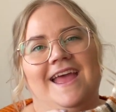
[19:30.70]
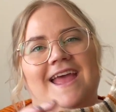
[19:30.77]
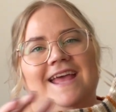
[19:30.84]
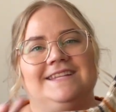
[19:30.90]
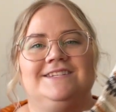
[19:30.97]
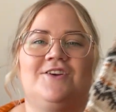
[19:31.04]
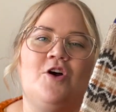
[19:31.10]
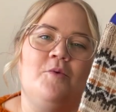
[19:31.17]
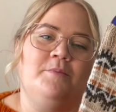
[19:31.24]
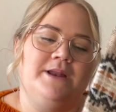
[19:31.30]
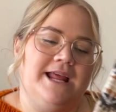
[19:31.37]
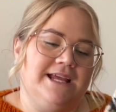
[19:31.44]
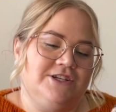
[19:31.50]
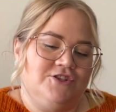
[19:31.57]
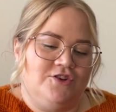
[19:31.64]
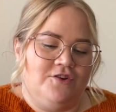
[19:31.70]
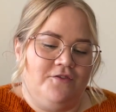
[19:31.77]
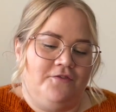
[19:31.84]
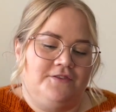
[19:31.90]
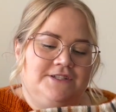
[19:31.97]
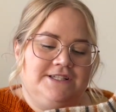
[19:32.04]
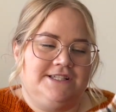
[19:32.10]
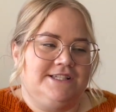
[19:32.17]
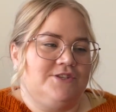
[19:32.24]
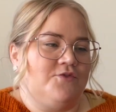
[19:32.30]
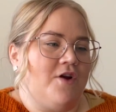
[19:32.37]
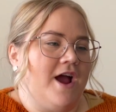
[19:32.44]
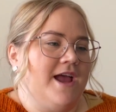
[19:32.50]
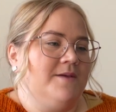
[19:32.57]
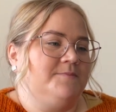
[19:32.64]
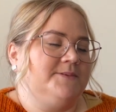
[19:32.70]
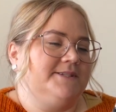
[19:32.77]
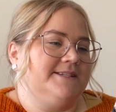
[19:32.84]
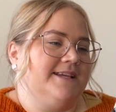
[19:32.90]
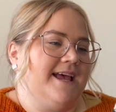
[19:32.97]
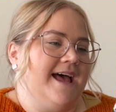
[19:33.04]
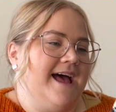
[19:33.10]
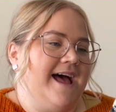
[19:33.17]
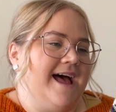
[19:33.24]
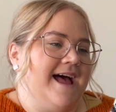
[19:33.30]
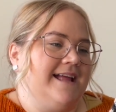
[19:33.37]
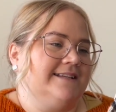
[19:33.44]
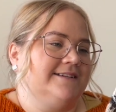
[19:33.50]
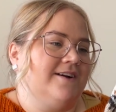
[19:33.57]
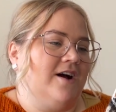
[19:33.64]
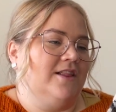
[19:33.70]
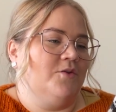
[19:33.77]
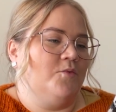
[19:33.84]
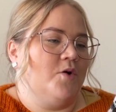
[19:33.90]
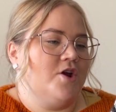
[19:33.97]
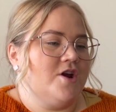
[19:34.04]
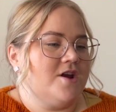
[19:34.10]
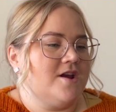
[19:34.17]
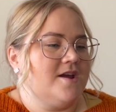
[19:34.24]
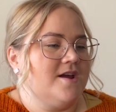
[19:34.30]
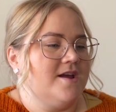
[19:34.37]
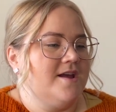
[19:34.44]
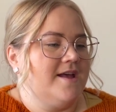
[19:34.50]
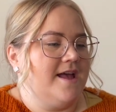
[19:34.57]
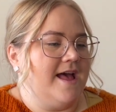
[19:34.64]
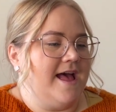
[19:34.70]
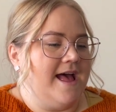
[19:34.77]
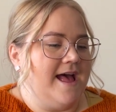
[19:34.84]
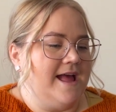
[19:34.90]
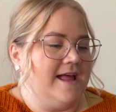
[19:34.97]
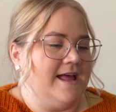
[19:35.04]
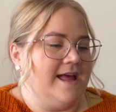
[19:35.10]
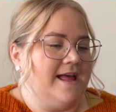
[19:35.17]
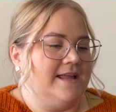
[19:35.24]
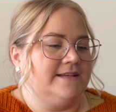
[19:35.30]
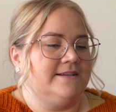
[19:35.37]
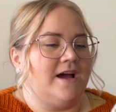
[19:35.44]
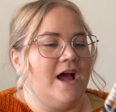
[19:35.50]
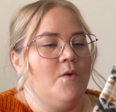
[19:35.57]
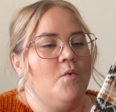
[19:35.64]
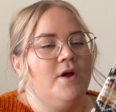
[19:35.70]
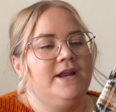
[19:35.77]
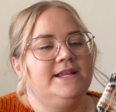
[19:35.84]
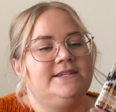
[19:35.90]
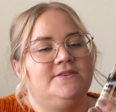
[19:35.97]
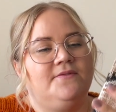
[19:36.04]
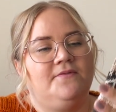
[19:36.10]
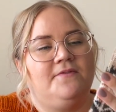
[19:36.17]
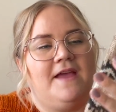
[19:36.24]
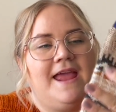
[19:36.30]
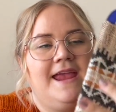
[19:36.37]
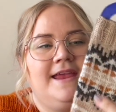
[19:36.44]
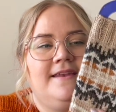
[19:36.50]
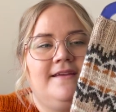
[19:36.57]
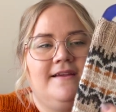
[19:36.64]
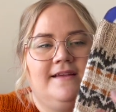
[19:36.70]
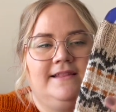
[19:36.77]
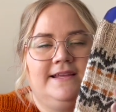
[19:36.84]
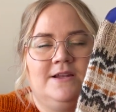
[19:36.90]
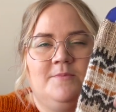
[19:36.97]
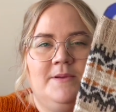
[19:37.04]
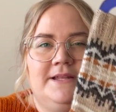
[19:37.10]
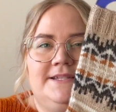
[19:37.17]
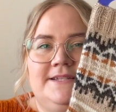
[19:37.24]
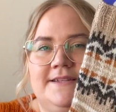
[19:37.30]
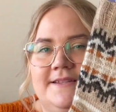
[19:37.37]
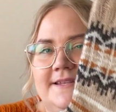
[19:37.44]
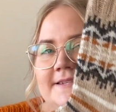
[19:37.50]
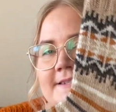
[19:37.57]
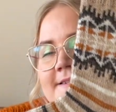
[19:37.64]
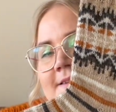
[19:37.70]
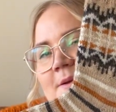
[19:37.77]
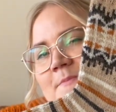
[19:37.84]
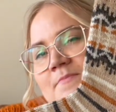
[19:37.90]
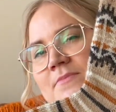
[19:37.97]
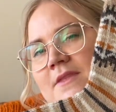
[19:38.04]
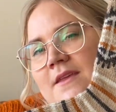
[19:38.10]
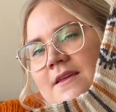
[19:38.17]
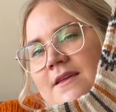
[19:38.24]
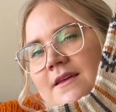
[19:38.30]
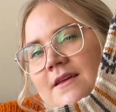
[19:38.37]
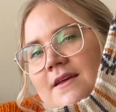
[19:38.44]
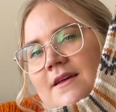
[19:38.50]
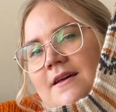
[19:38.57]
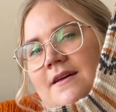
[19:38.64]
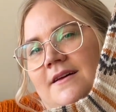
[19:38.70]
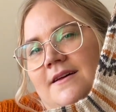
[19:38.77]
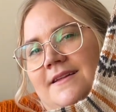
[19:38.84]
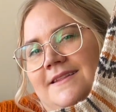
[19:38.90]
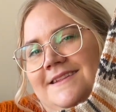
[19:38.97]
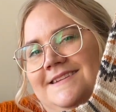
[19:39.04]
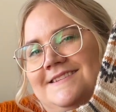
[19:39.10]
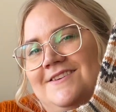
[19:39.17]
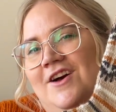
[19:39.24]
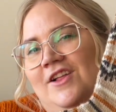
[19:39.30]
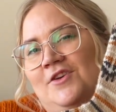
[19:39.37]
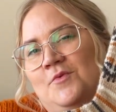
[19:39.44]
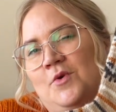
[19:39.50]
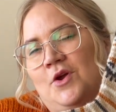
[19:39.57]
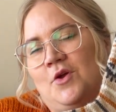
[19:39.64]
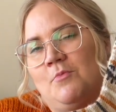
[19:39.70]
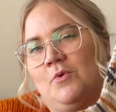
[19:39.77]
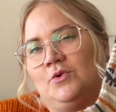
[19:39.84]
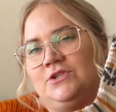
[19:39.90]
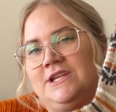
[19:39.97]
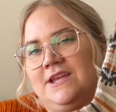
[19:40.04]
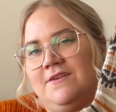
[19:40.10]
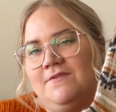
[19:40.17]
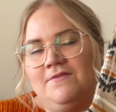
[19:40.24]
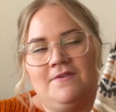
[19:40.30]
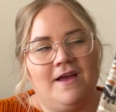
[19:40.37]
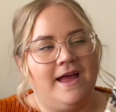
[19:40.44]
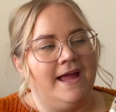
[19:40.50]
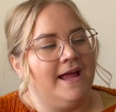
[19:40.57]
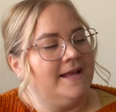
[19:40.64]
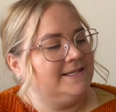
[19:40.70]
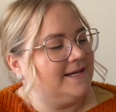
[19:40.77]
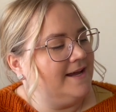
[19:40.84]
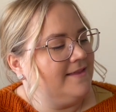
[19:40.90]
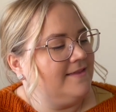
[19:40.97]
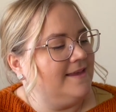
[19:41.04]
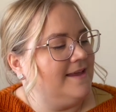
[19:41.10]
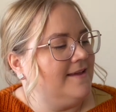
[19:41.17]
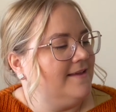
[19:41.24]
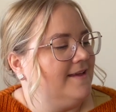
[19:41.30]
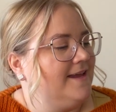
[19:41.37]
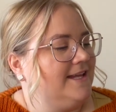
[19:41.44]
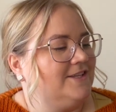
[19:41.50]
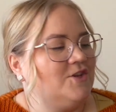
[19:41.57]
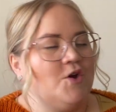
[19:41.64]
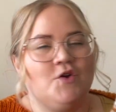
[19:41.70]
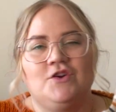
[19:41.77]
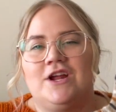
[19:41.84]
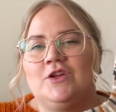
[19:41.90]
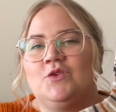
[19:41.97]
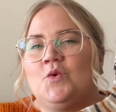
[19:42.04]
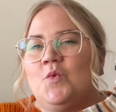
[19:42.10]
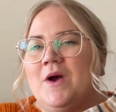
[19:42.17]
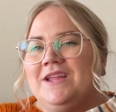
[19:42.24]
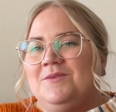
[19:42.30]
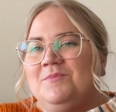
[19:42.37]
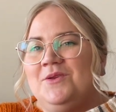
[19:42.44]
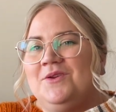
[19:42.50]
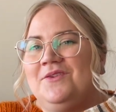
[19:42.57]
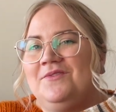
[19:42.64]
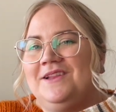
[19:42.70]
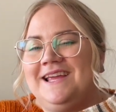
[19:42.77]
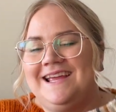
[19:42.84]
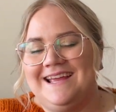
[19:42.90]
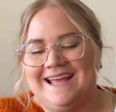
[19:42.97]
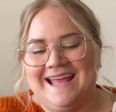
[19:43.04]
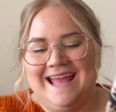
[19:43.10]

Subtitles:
It's a combination of stripes and color work, and I wanted to fade a little bit this color work motif, and I think it turned out quite beautifully.